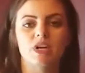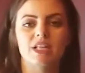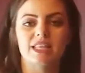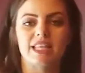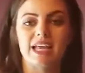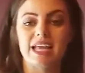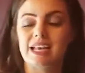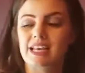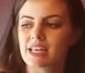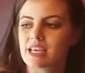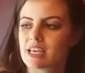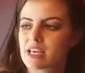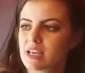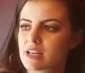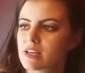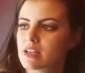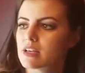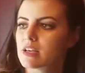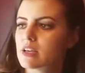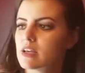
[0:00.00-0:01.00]
as they
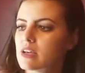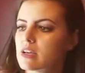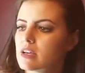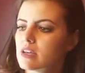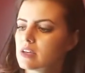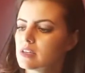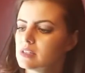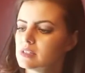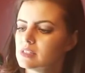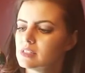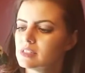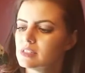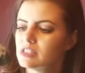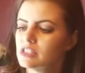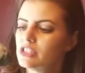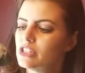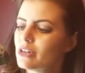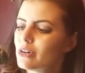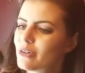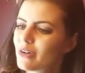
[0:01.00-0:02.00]
need.
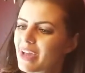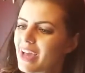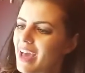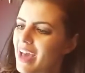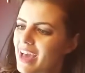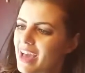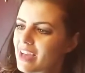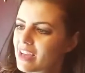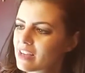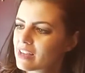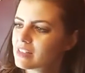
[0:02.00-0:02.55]
You're okay.